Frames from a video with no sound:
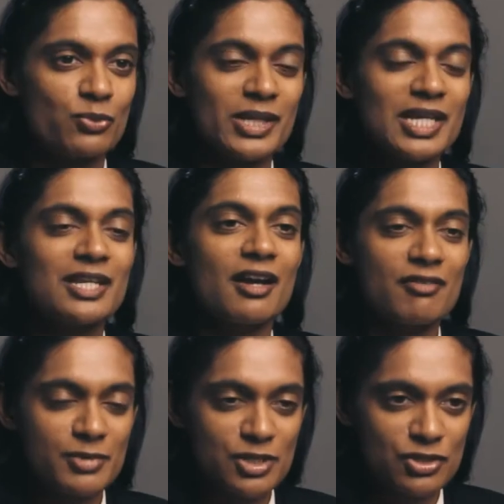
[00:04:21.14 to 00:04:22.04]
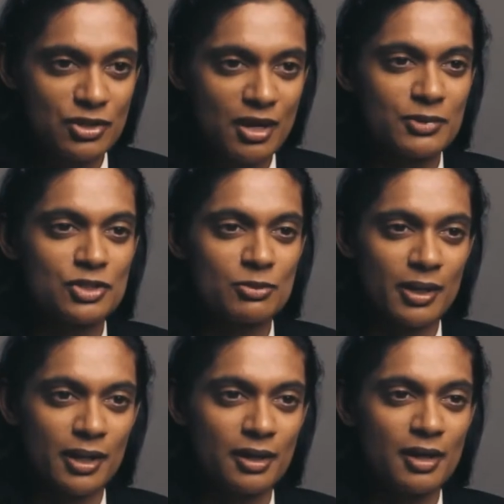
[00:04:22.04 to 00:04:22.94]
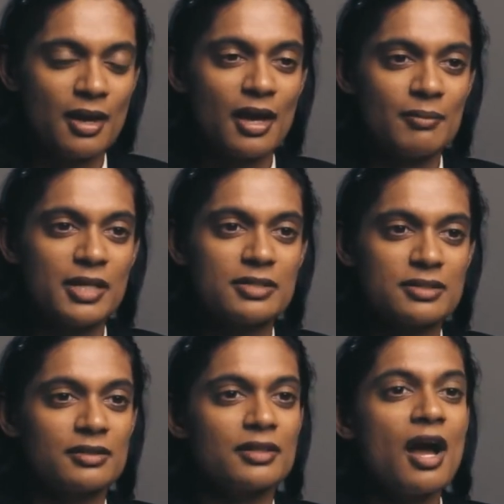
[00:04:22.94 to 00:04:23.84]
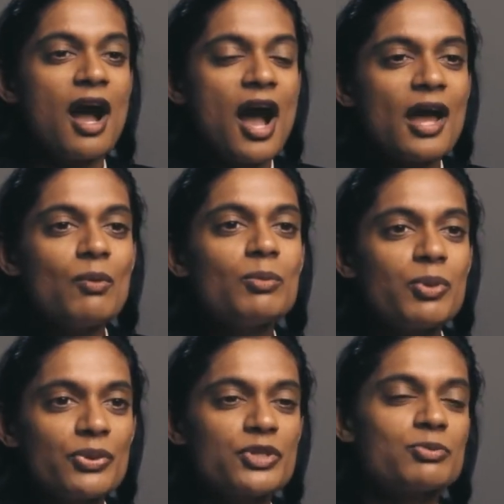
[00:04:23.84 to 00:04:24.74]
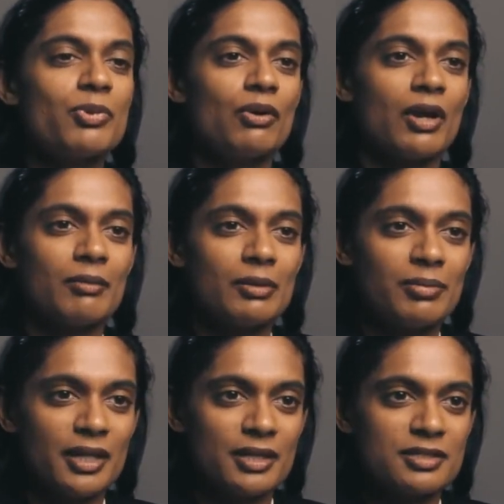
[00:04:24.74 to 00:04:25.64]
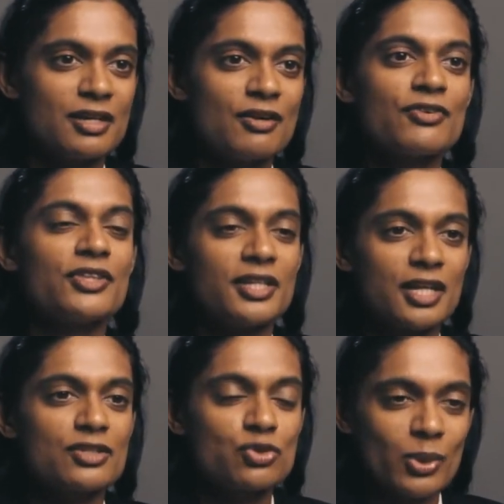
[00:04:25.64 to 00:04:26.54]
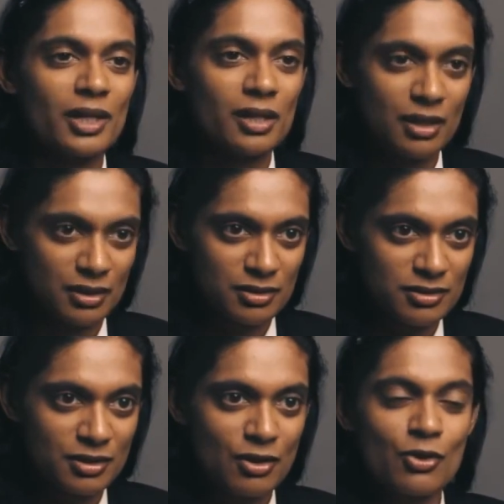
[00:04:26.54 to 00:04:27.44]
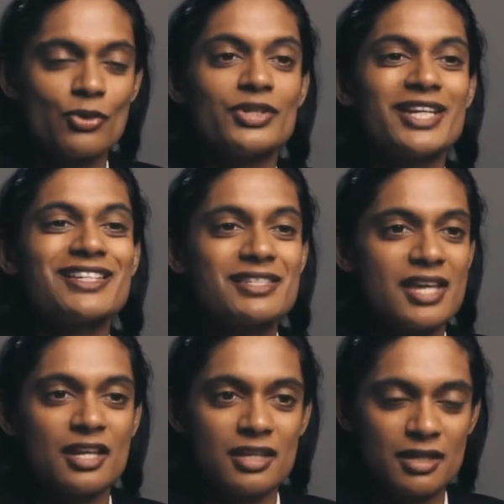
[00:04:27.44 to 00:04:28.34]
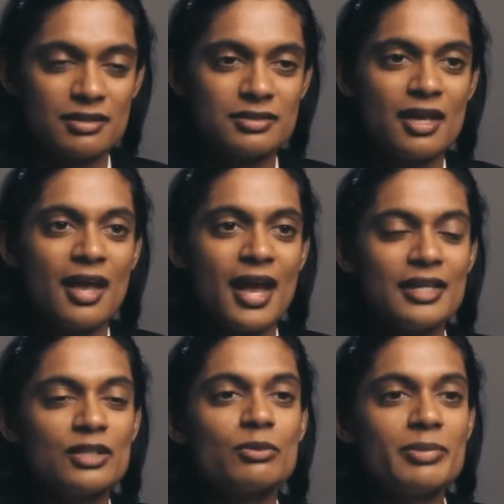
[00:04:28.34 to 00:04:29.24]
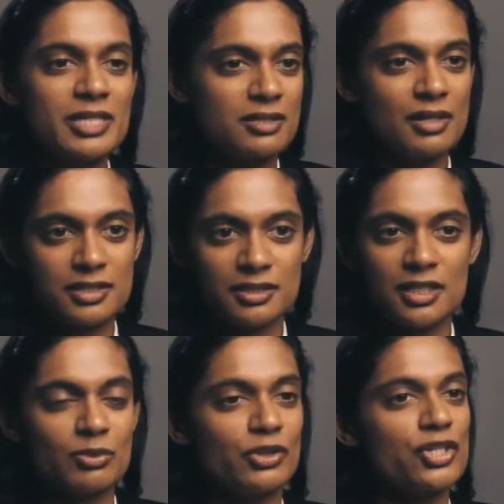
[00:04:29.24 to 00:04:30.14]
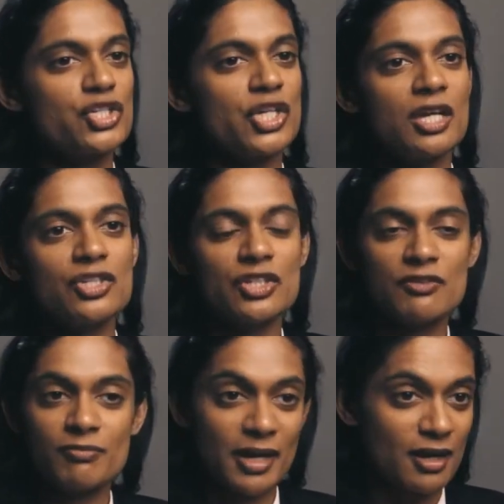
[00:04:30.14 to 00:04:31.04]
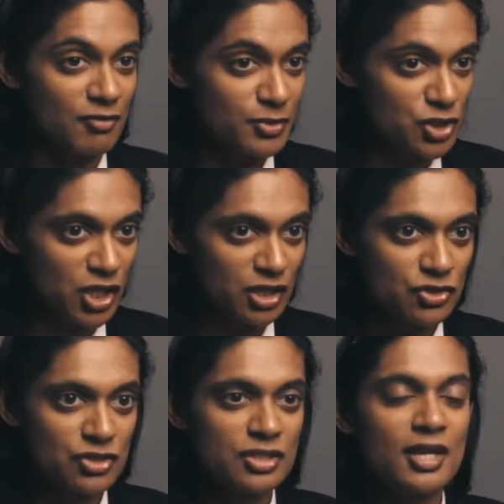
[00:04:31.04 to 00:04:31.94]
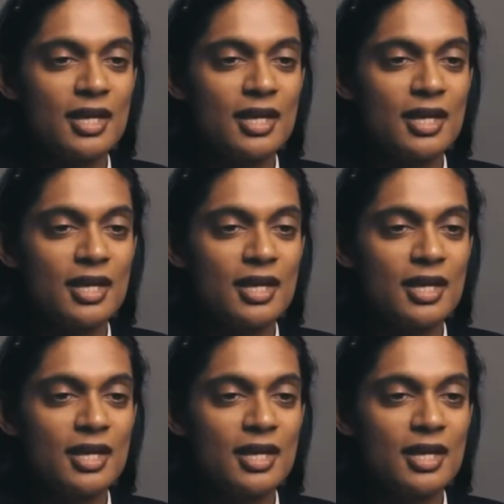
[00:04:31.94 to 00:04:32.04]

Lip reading: We need governments to come into play and basically say, I will put this program in place for the next 20 years or the next 10 years, and it will be certain. It will not change if my government changes.